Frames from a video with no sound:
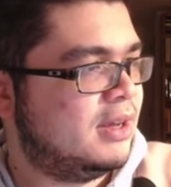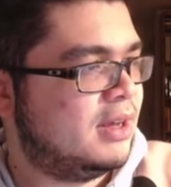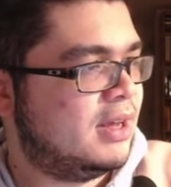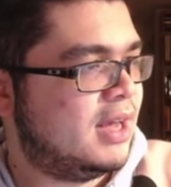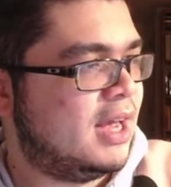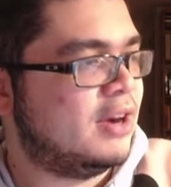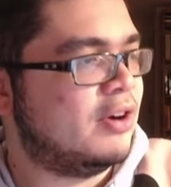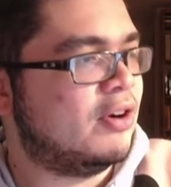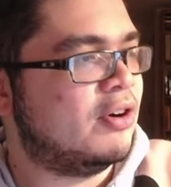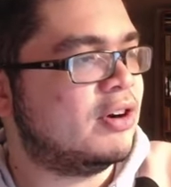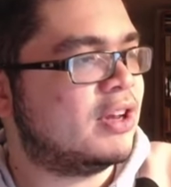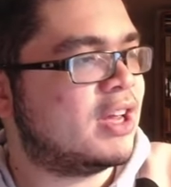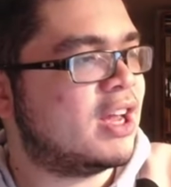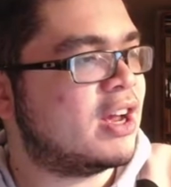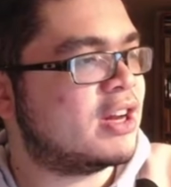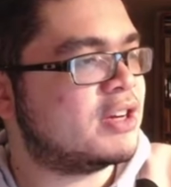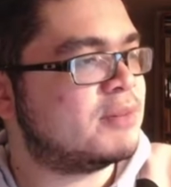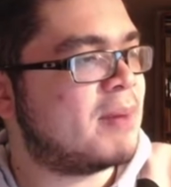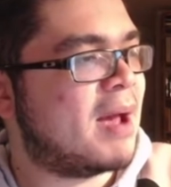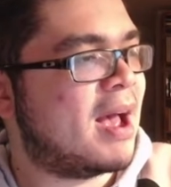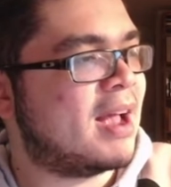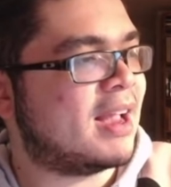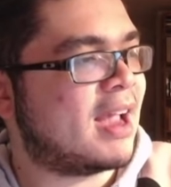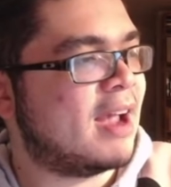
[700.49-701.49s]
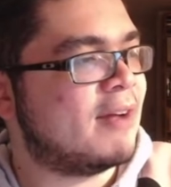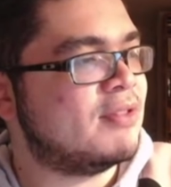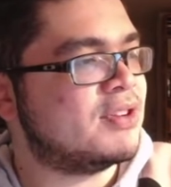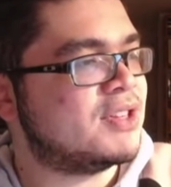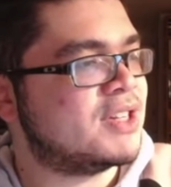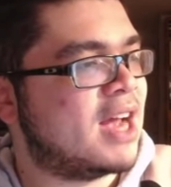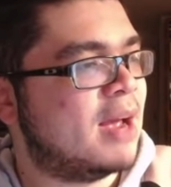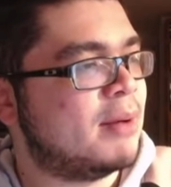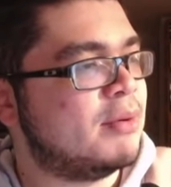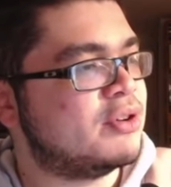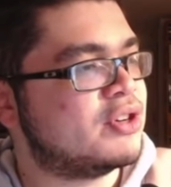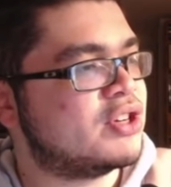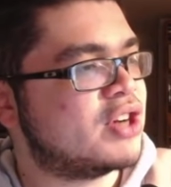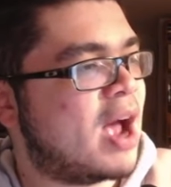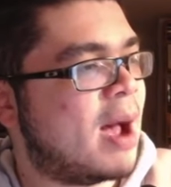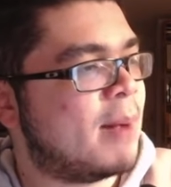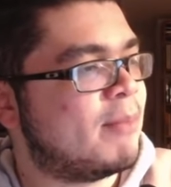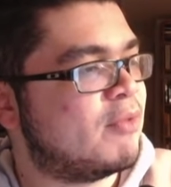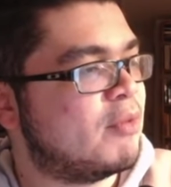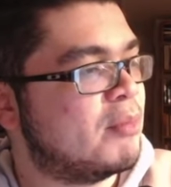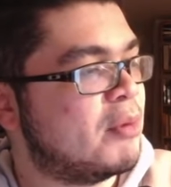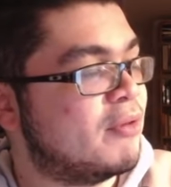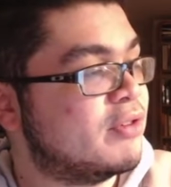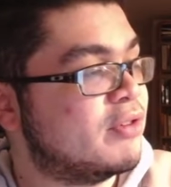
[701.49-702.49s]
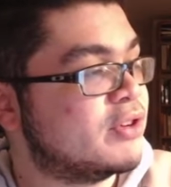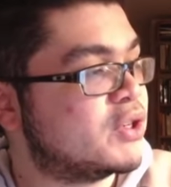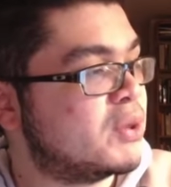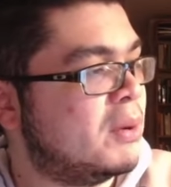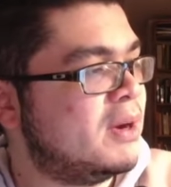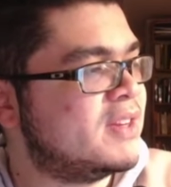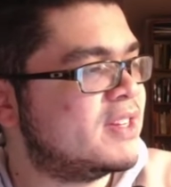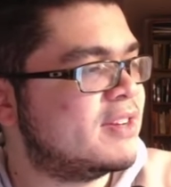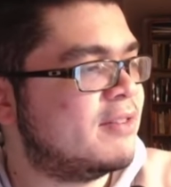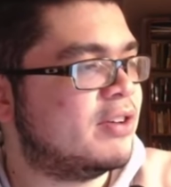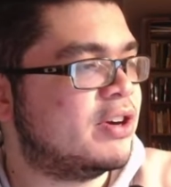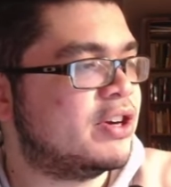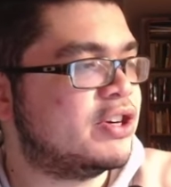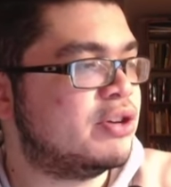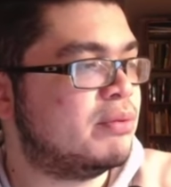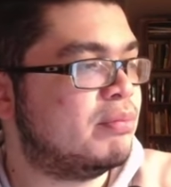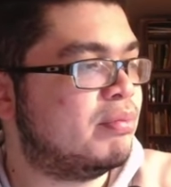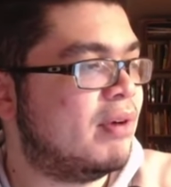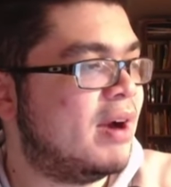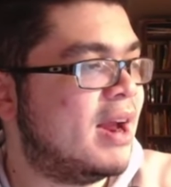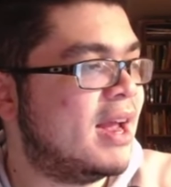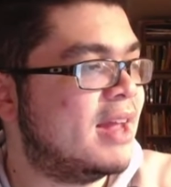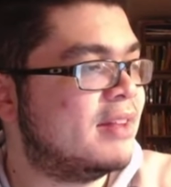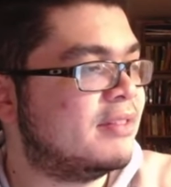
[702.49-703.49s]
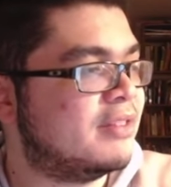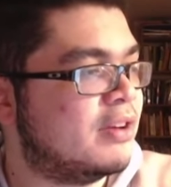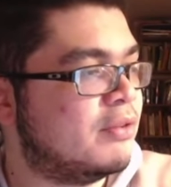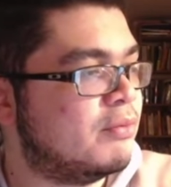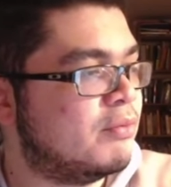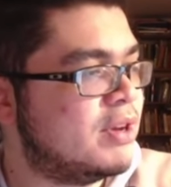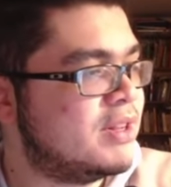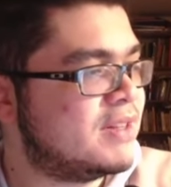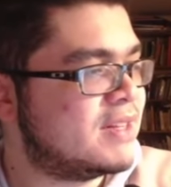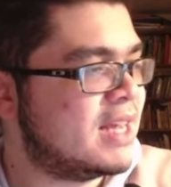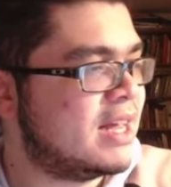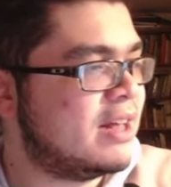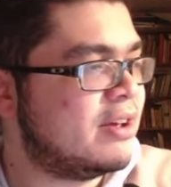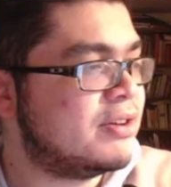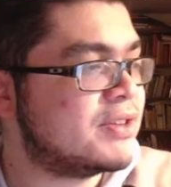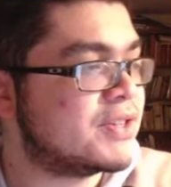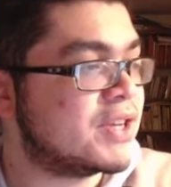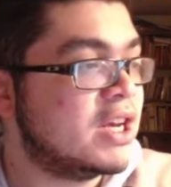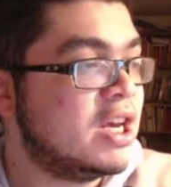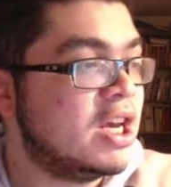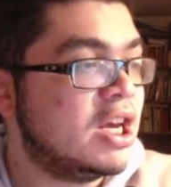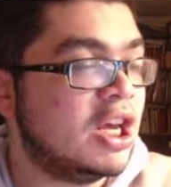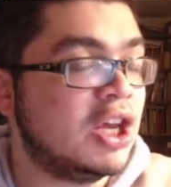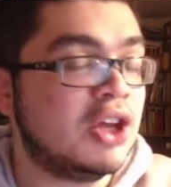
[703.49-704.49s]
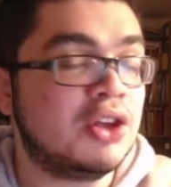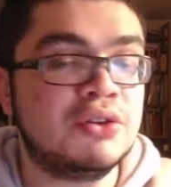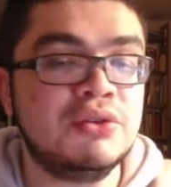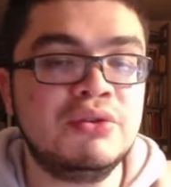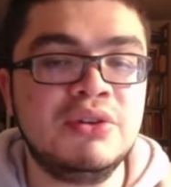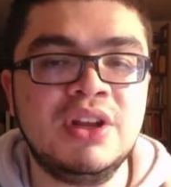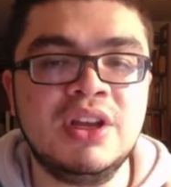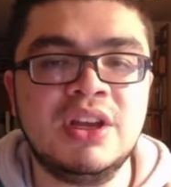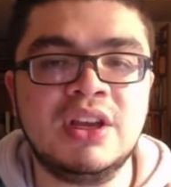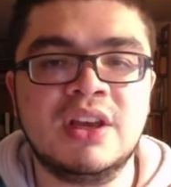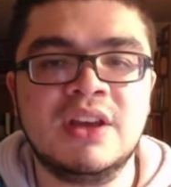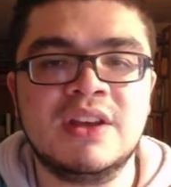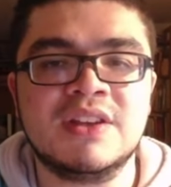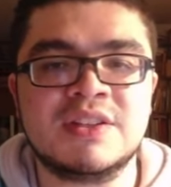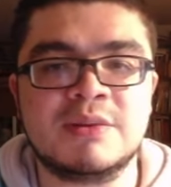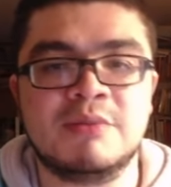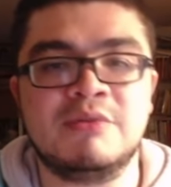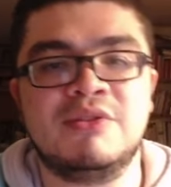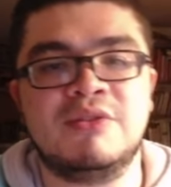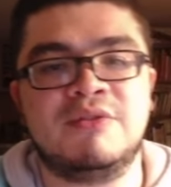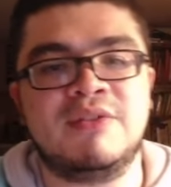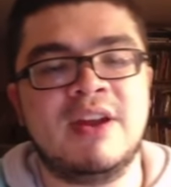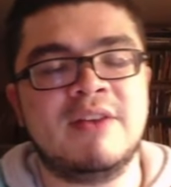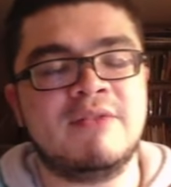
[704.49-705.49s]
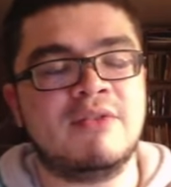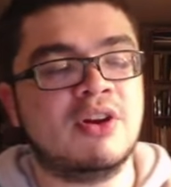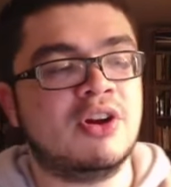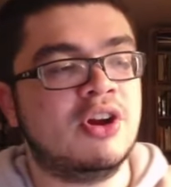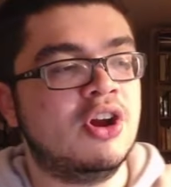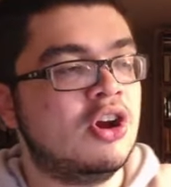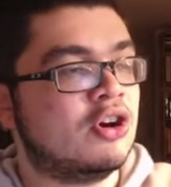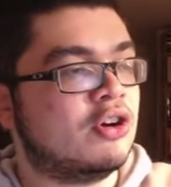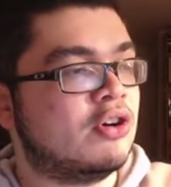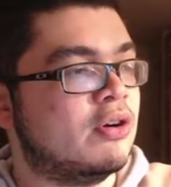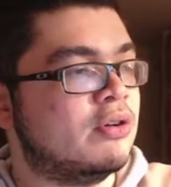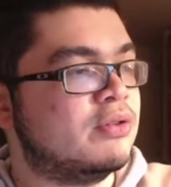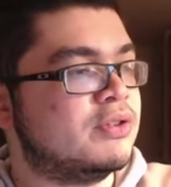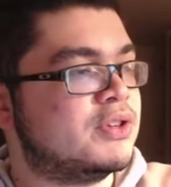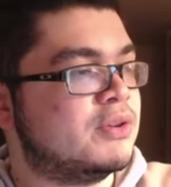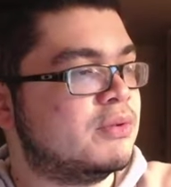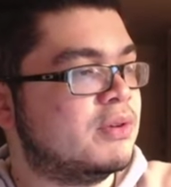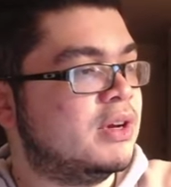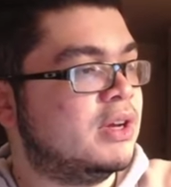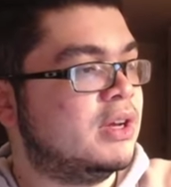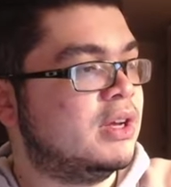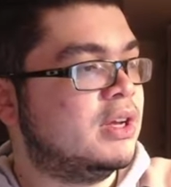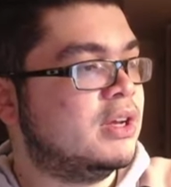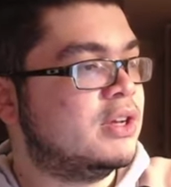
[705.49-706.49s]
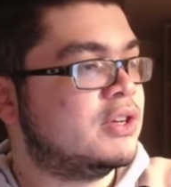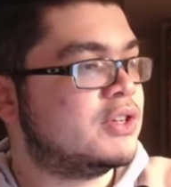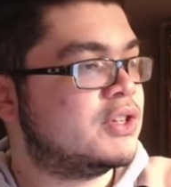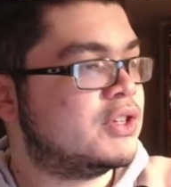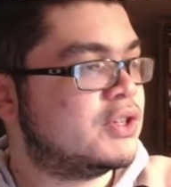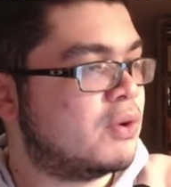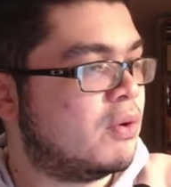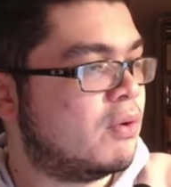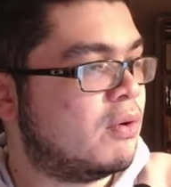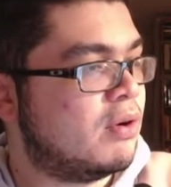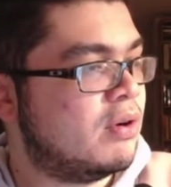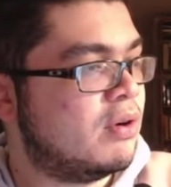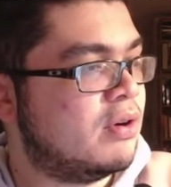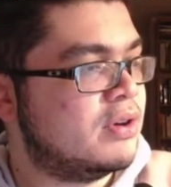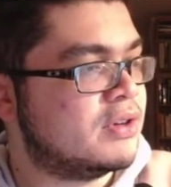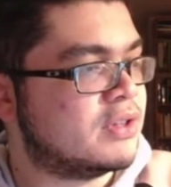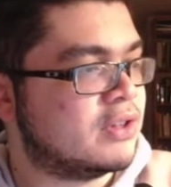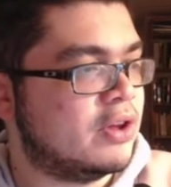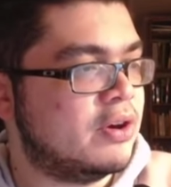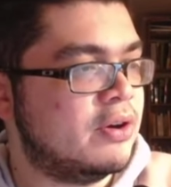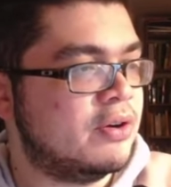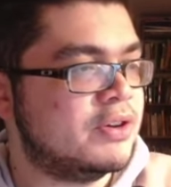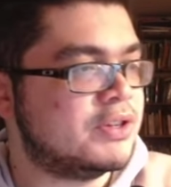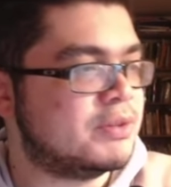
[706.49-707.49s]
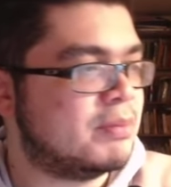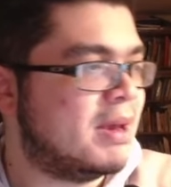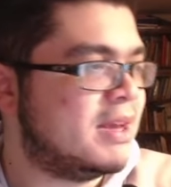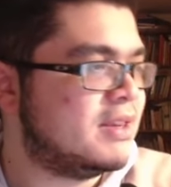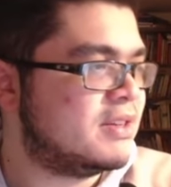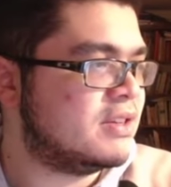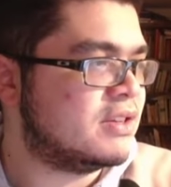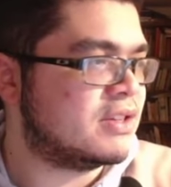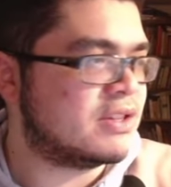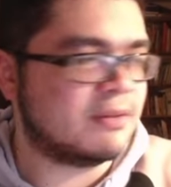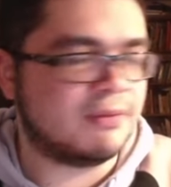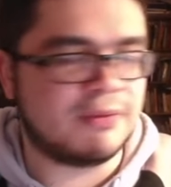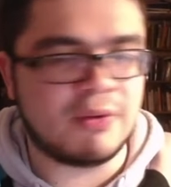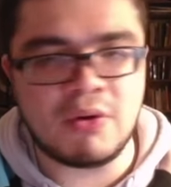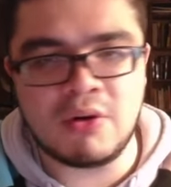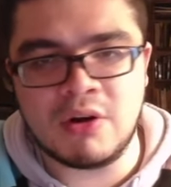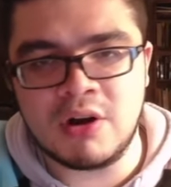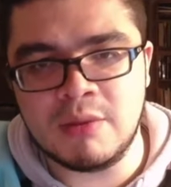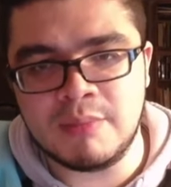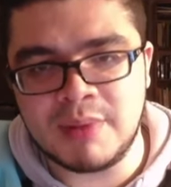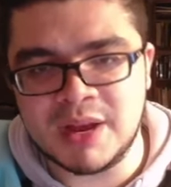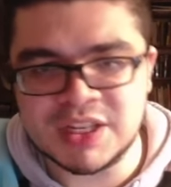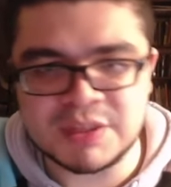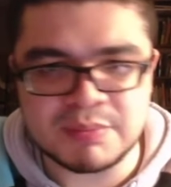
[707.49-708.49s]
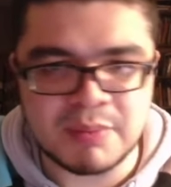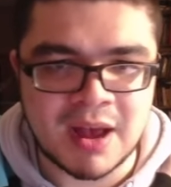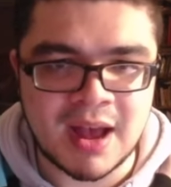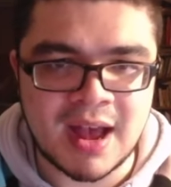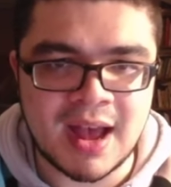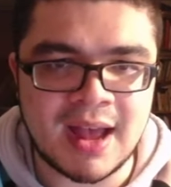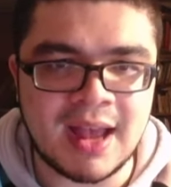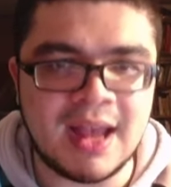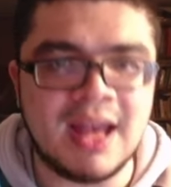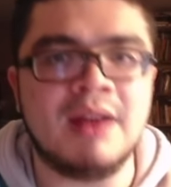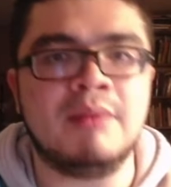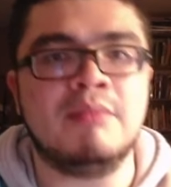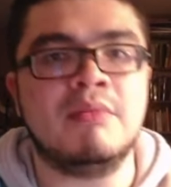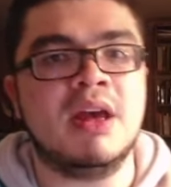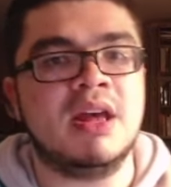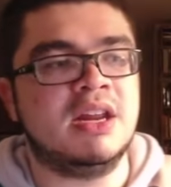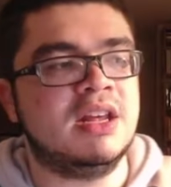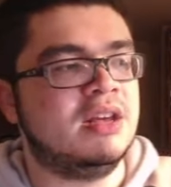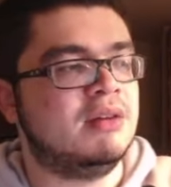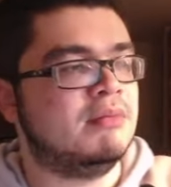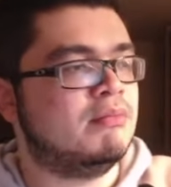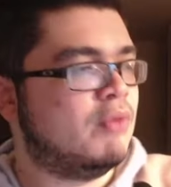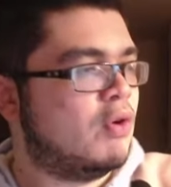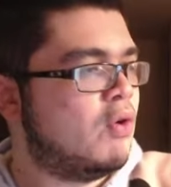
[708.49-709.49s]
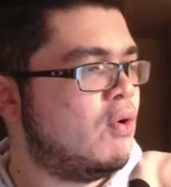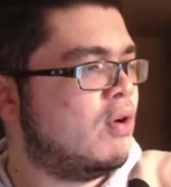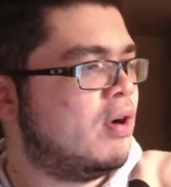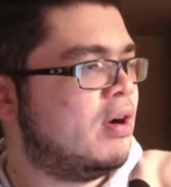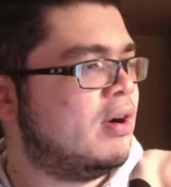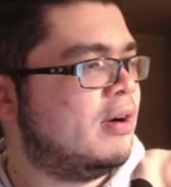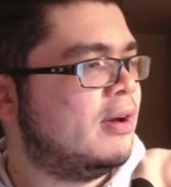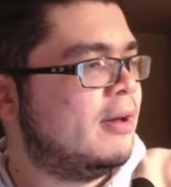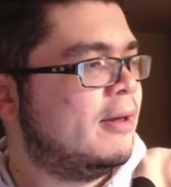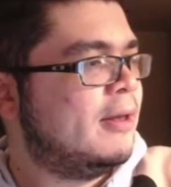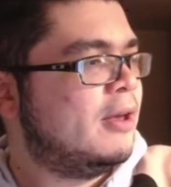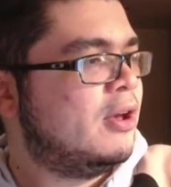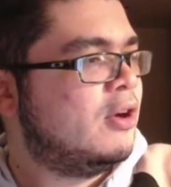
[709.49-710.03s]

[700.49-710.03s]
and earn cash back every time you shop from over twenty-seven hundred brands and retailers, including some of your favorite grocery stores, Lowe's, Macy's, Sephora, Best Buy, and many more.